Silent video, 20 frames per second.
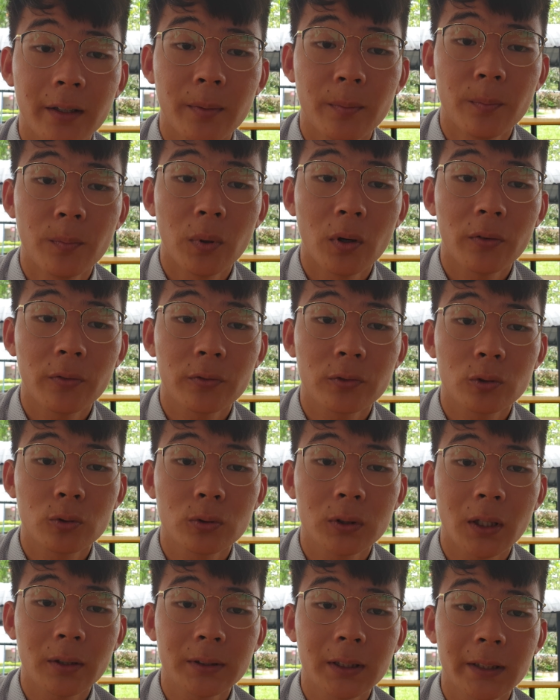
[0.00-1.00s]
in both
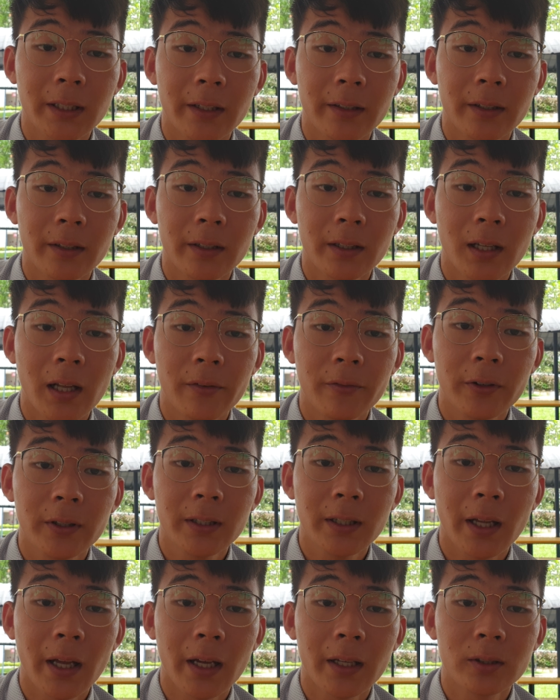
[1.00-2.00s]

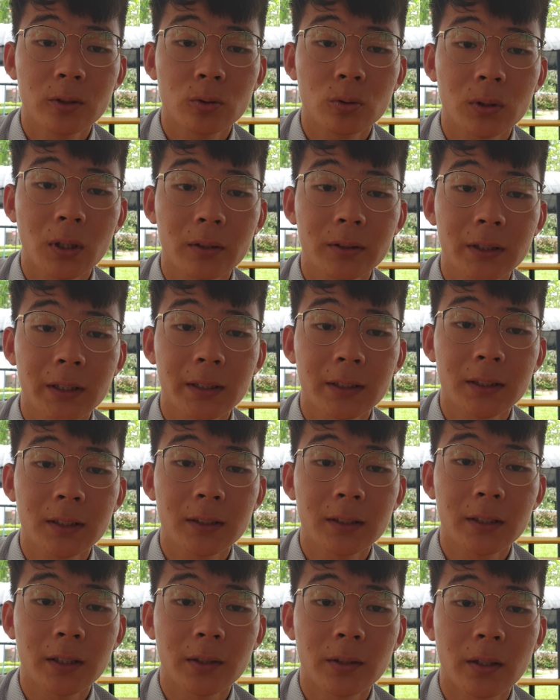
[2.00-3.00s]
2011 and
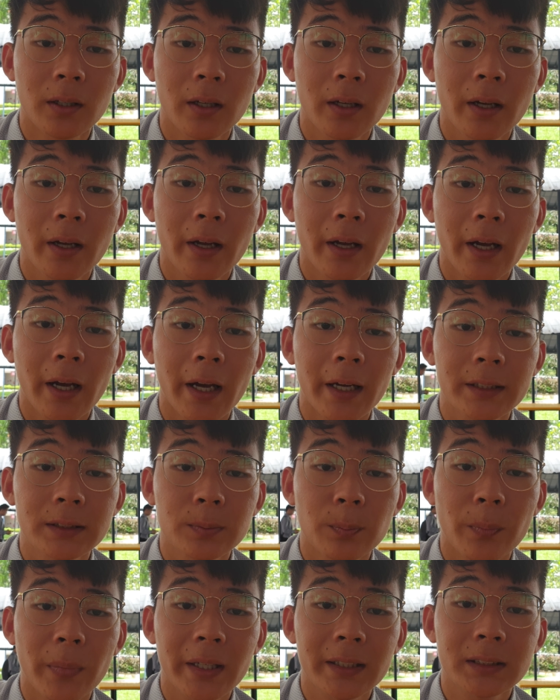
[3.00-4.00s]
2013
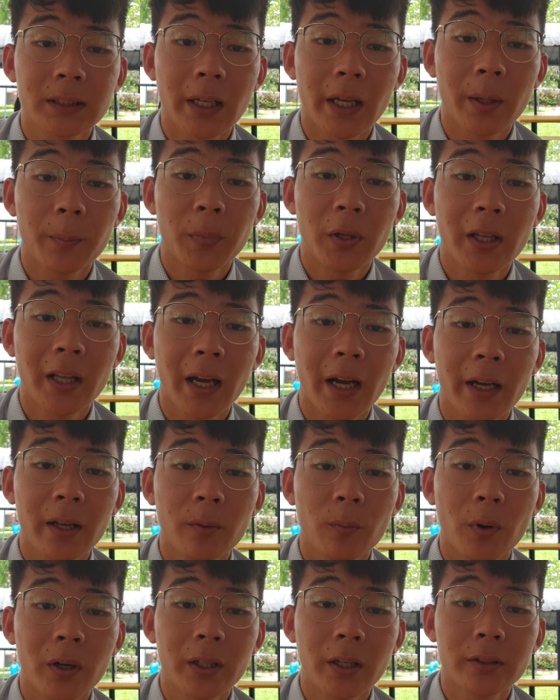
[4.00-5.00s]
as max
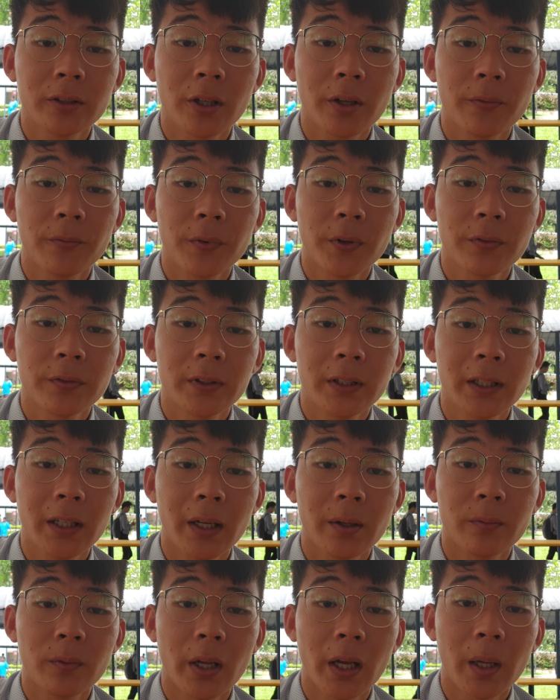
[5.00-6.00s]
API
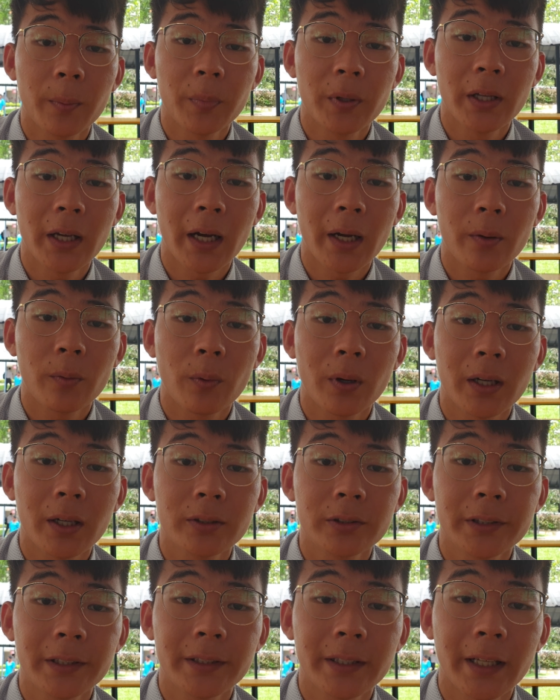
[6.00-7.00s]
150 and API
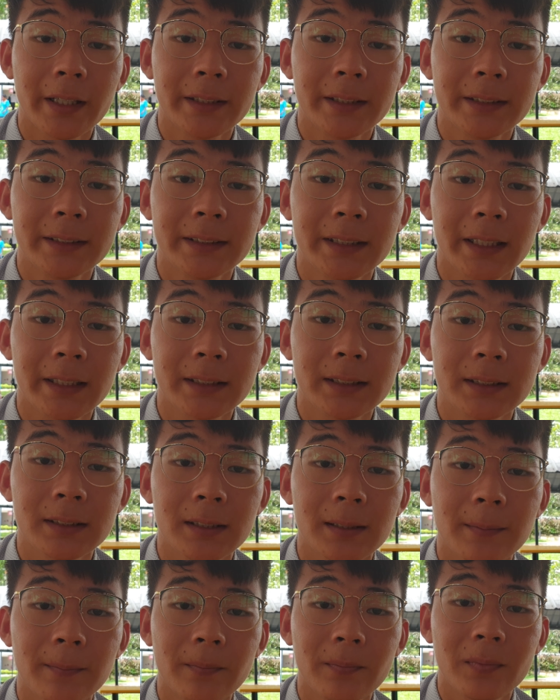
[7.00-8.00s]
186.
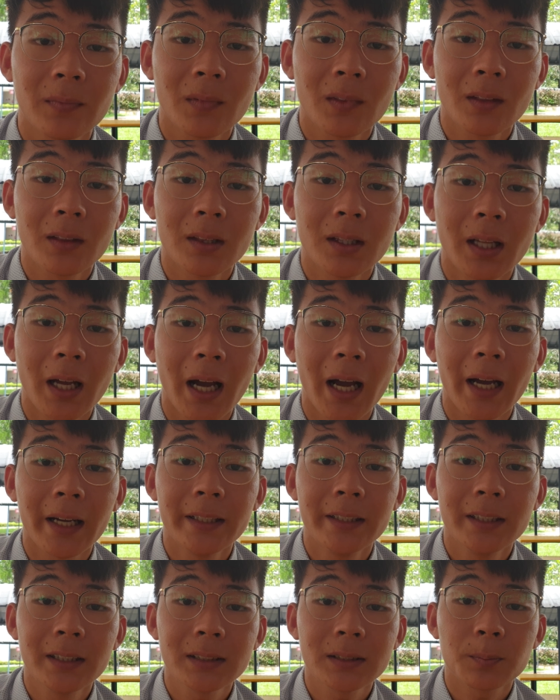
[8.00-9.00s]
The
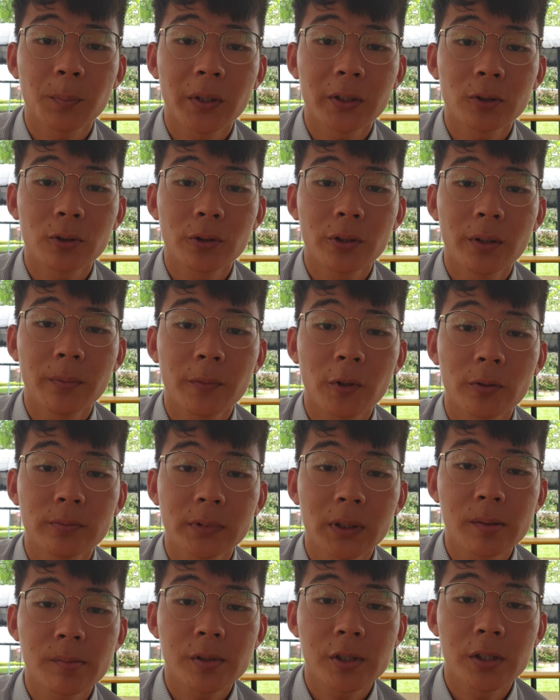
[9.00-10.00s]
highest petroleum
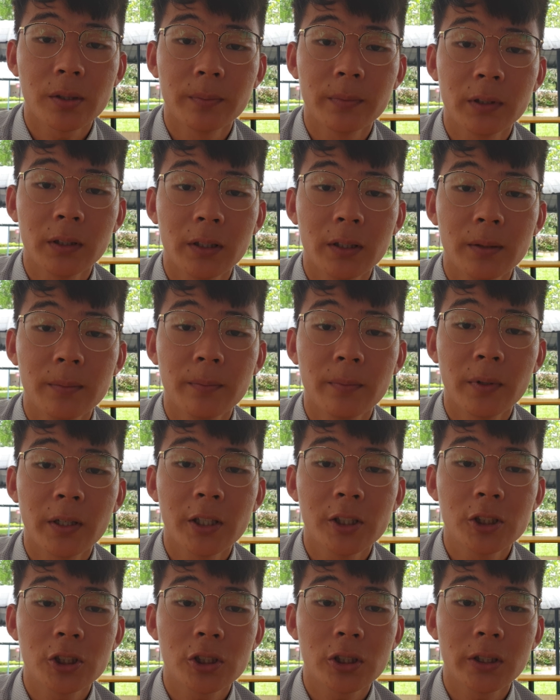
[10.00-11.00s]
consumption in
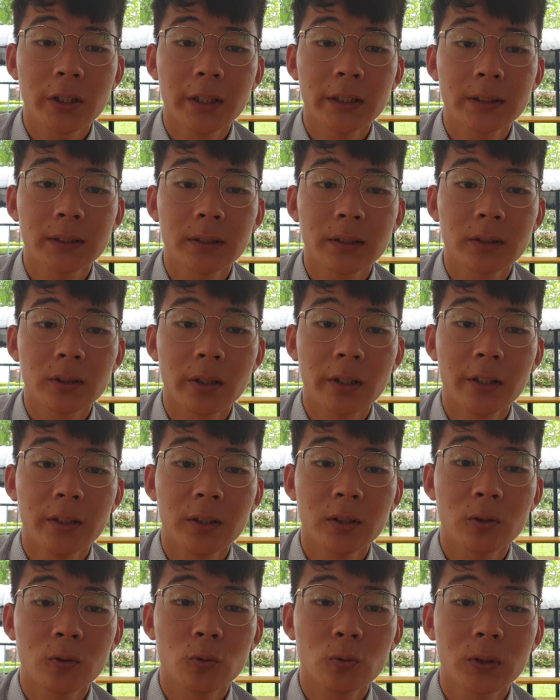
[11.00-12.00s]
Malaysia is
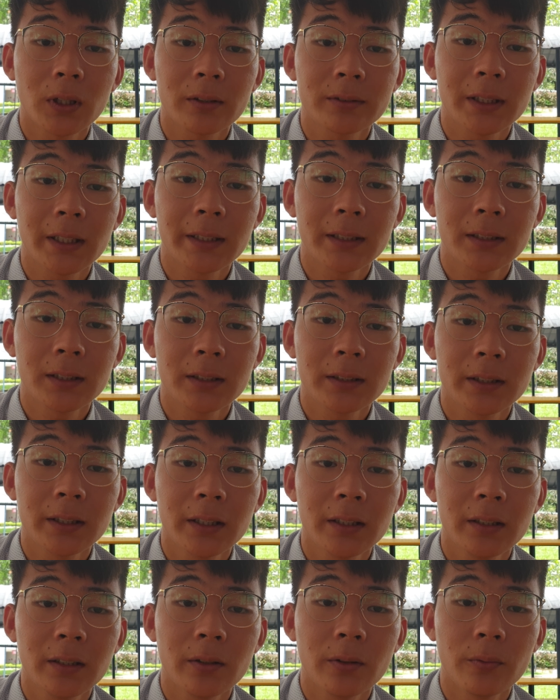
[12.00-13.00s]
in
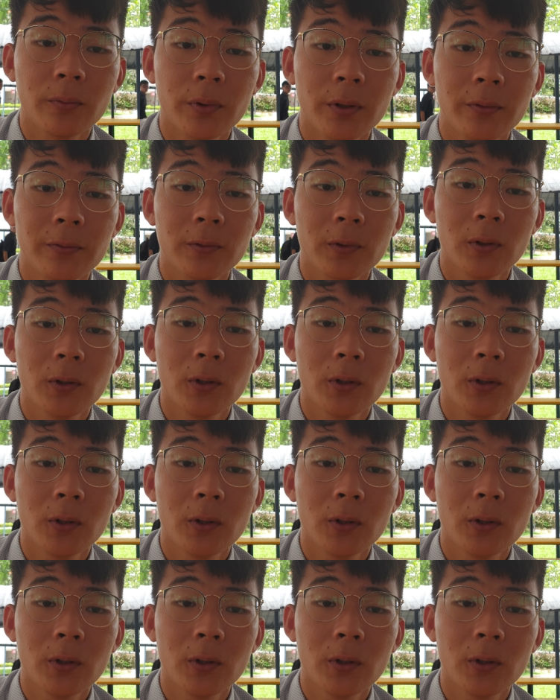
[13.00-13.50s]
2013 with